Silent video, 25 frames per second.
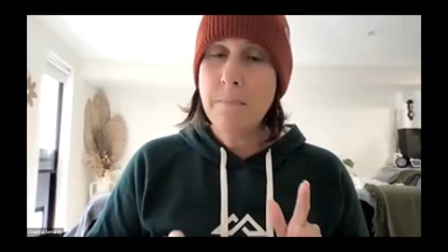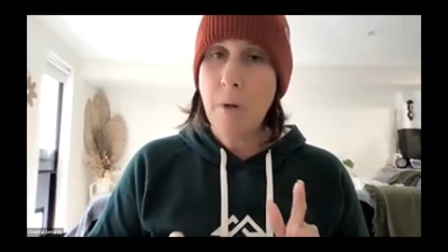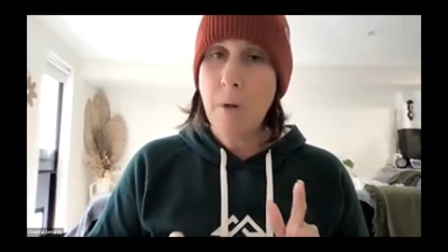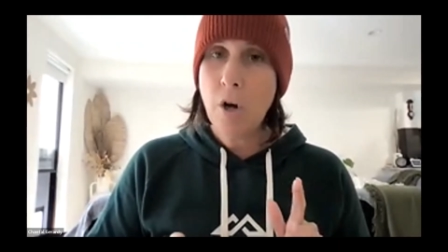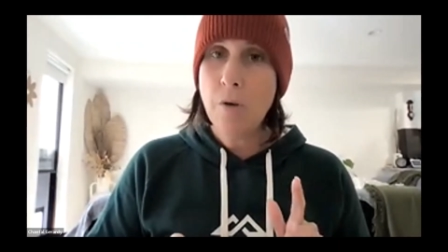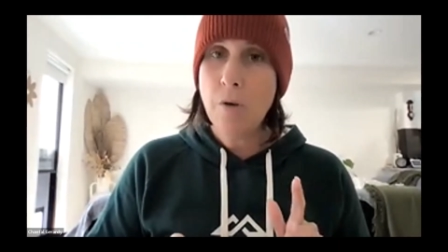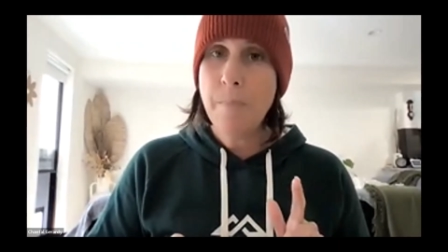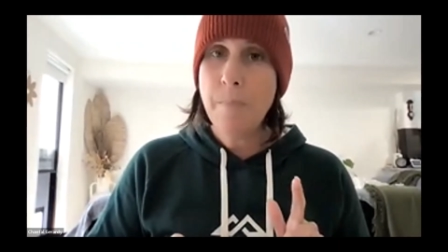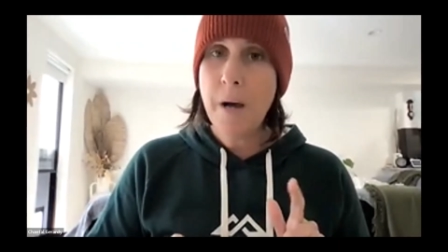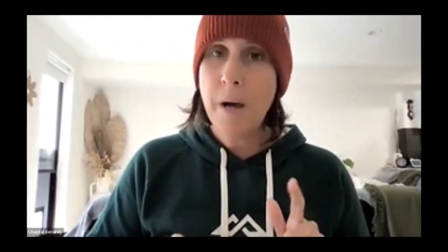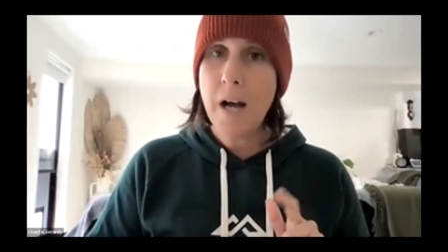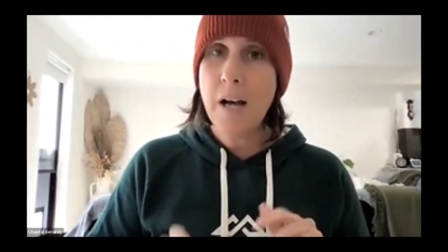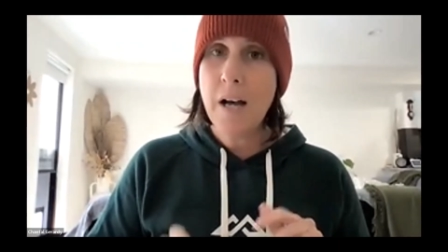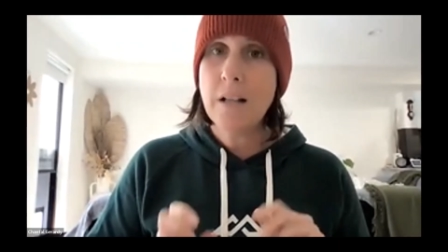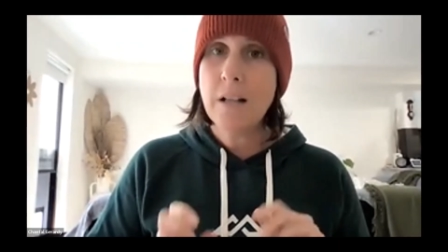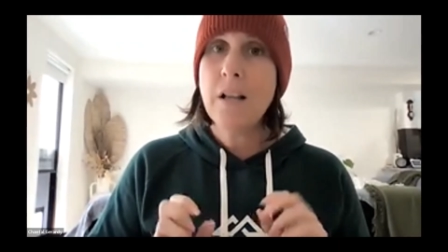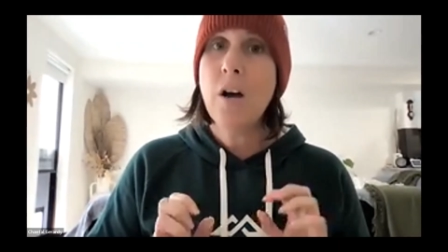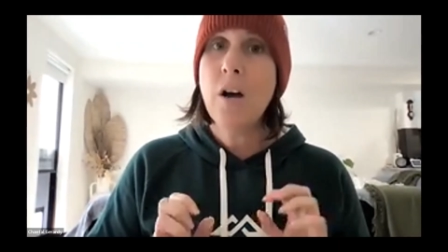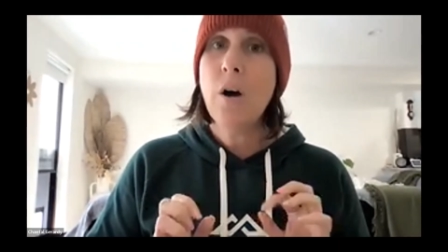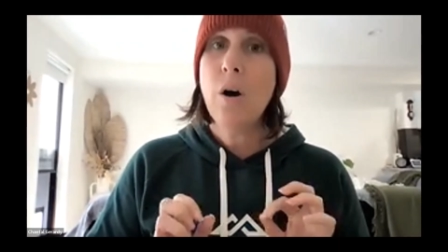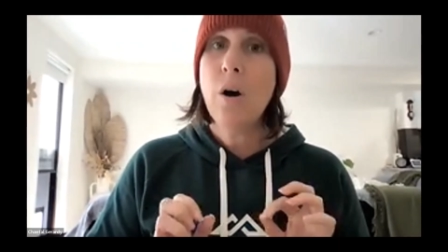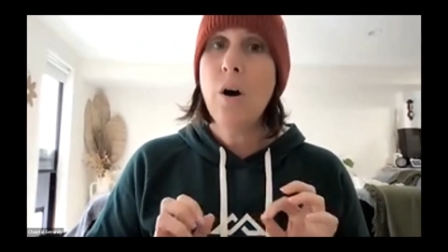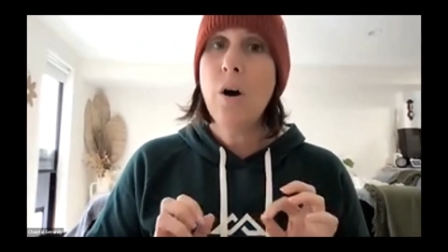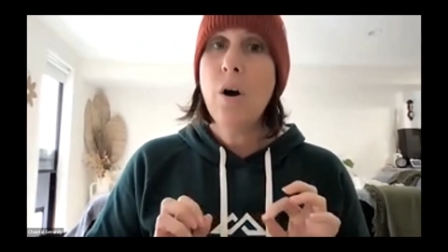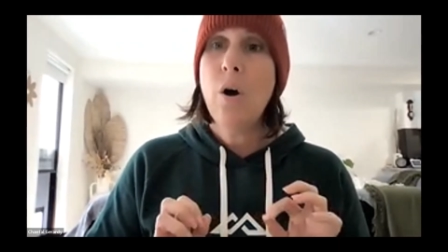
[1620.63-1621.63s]
mobile?
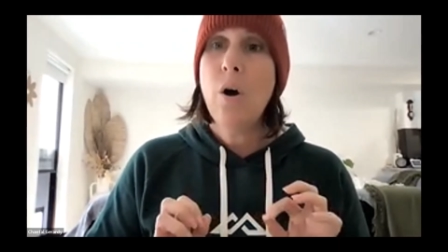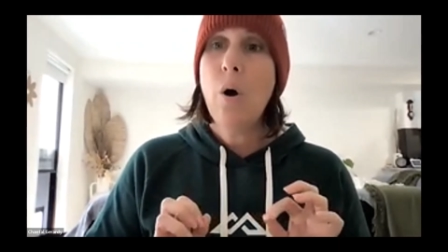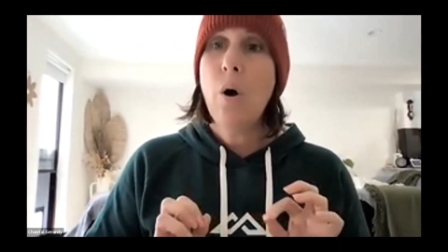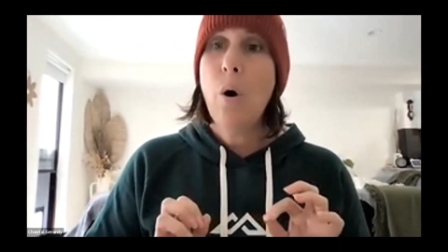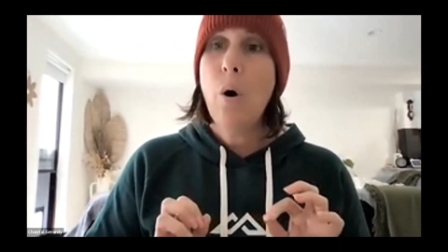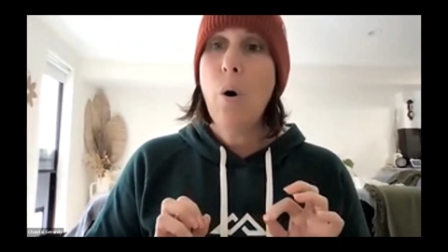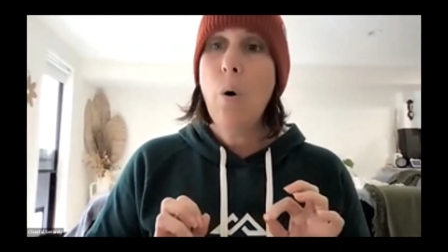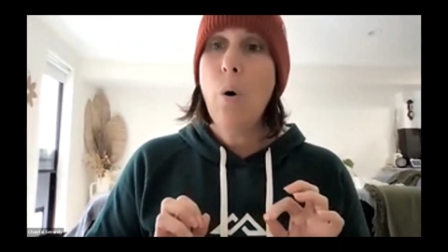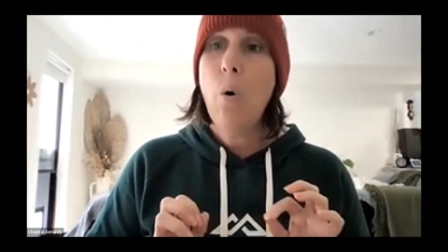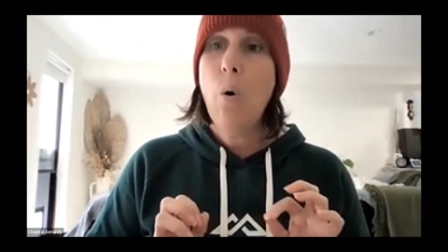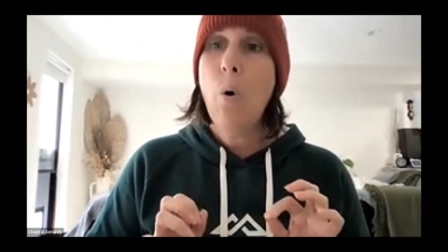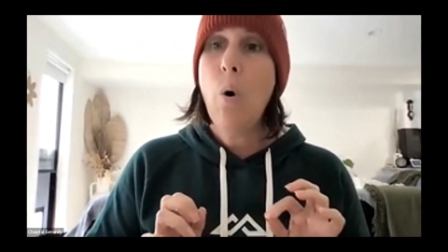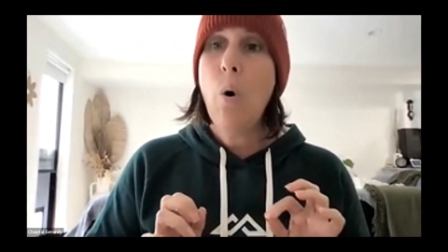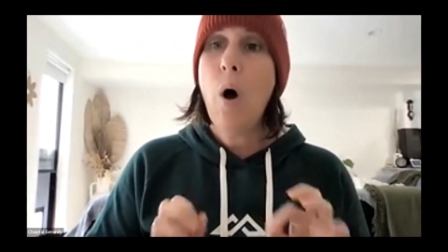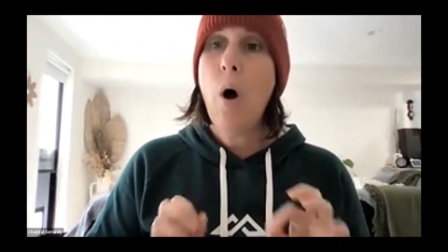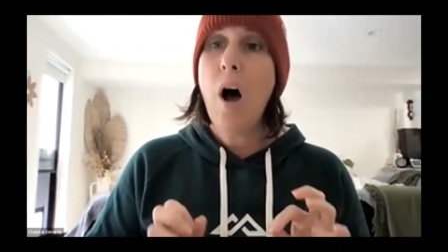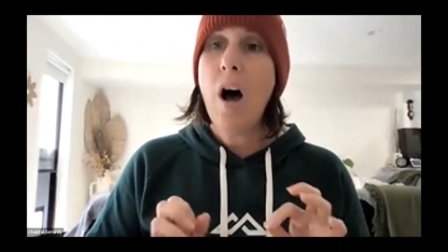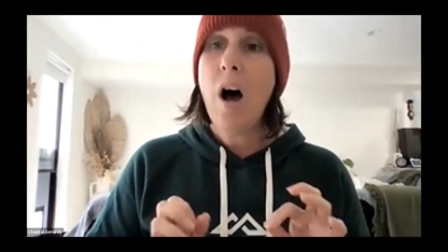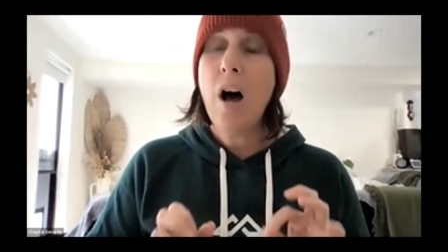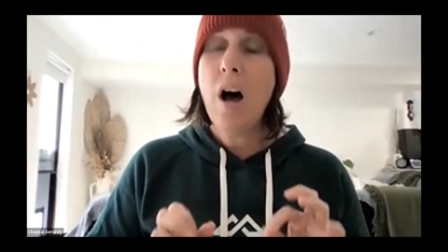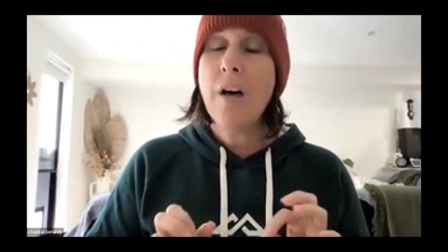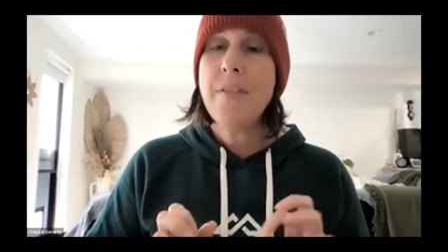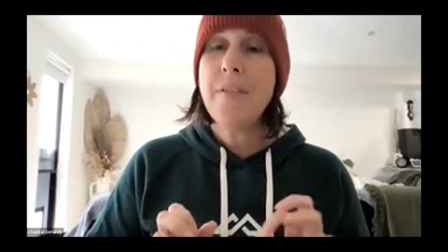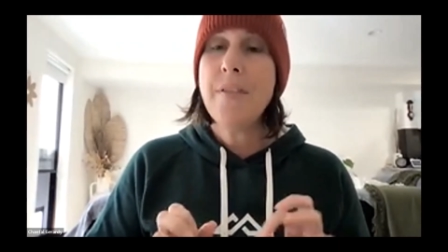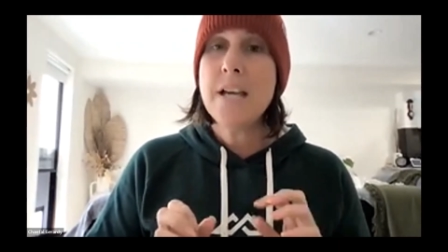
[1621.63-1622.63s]
Or
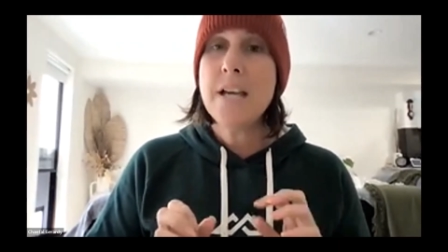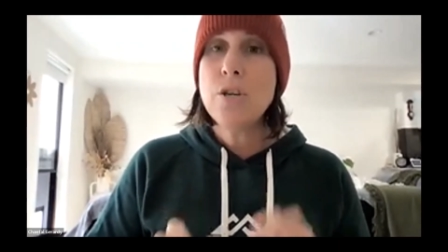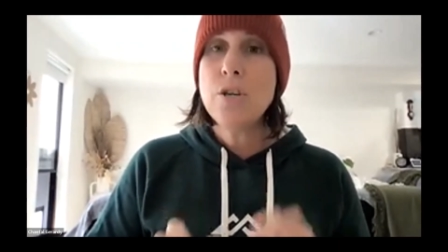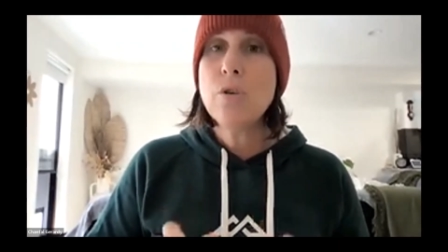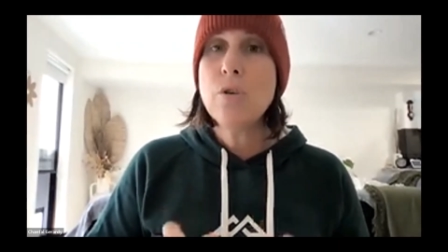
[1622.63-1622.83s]
are they